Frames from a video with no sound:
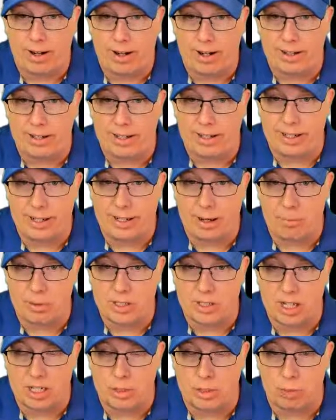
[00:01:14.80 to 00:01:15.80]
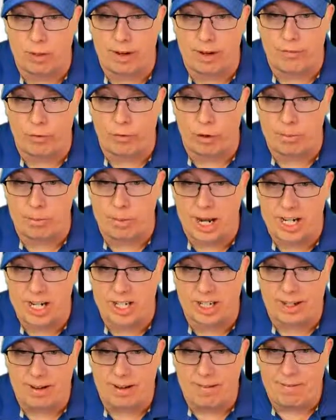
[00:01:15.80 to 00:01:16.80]
on the uh, percentage play for the
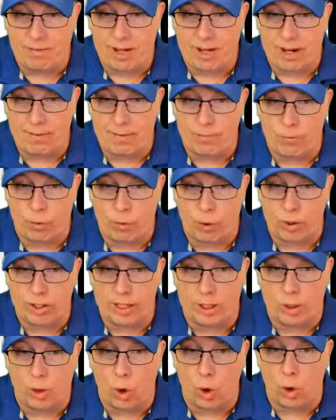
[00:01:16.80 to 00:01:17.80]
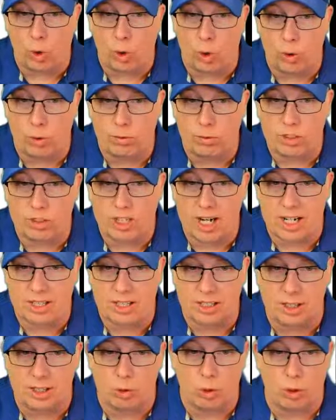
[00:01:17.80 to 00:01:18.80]
Magic. And for the Kogo,
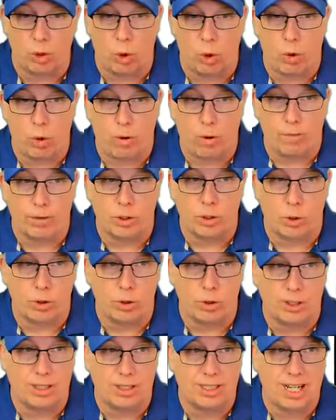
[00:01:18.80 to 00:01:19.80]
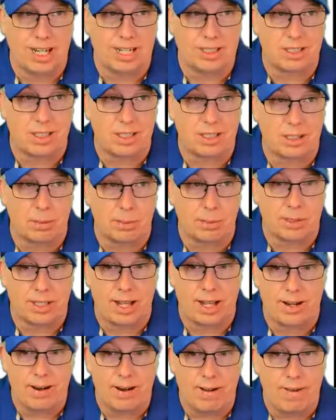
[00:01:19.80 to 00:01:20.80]
chance of this one going over the total is at
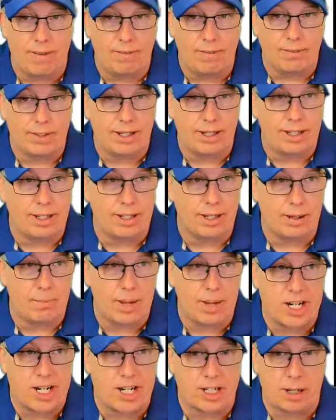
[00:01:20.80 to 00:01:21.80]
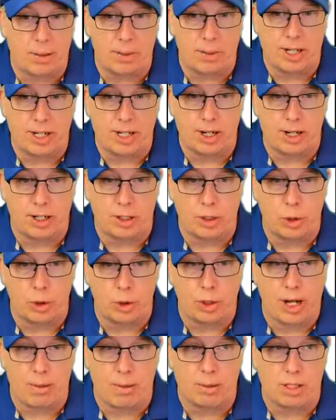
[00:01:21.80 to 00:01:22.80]
60% the uh, Magic coming in on a
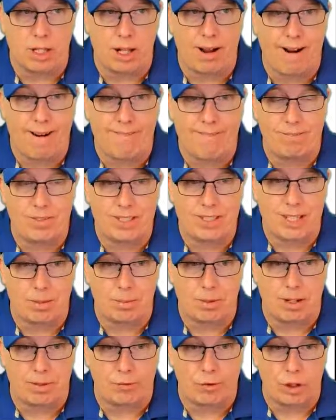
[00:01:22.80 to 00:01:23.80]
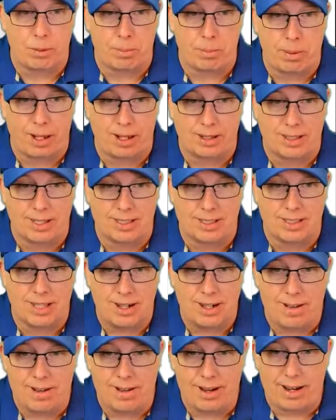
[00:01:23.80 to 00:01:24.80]
two game slide. Same thing for the Pelicans.
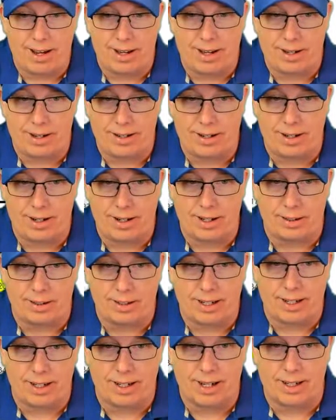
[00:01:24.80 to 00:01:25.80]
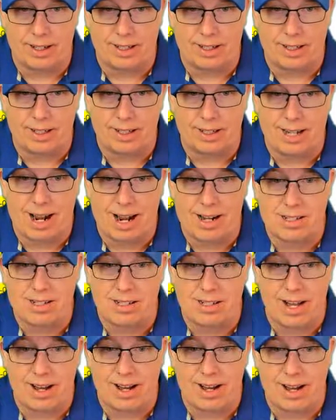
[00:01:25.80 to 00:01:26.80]
And uh, looking at the
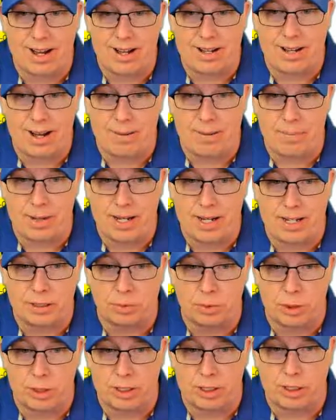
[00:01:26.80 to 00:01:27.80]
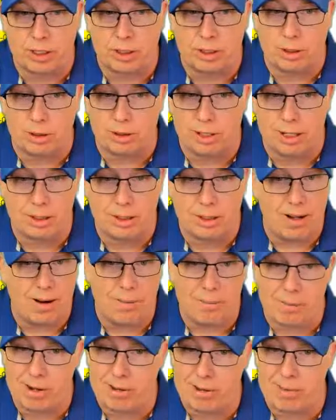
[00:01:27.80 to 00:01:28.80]
last 10 head to head meetings between these two teams,
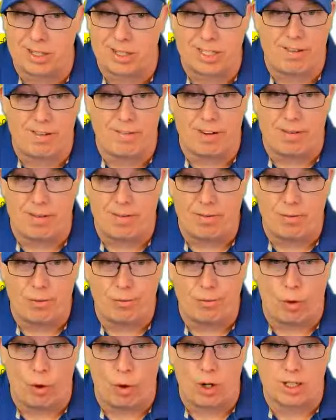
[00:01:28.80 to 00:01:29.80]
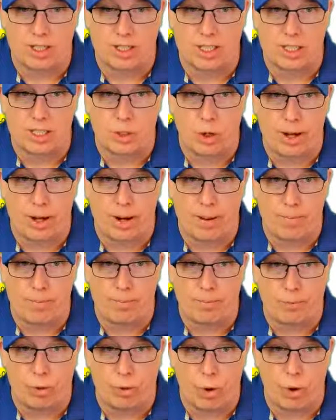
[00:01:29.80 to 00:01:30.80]
pretty much even. Four and six straight
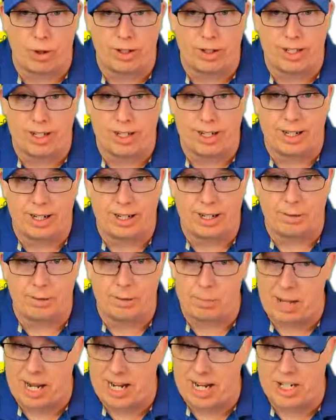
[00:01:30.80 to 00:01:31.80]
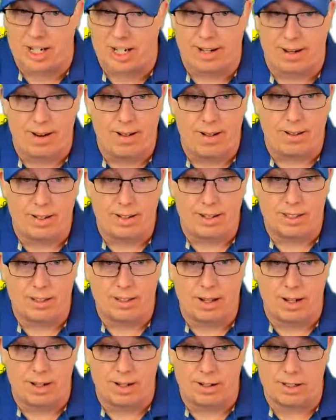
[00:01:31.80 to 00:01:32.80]
up for the uh, the Magic.
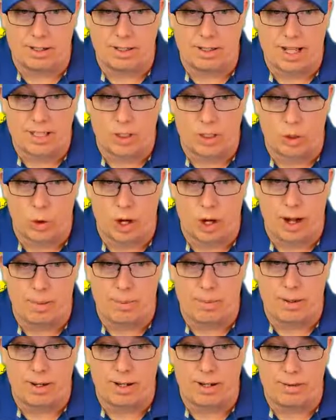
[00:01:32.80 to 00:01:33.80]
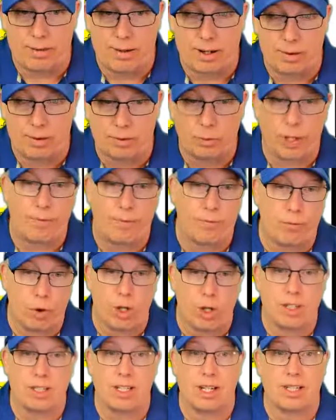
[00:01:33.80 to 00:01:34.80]
And uh, that's straight up. And uh, wait,
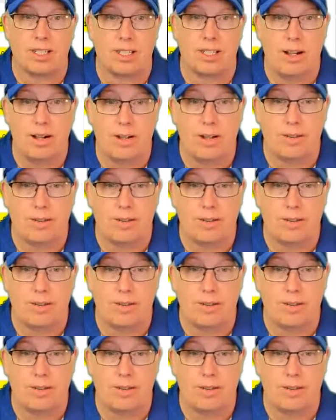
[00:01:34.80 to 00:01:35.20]
four and six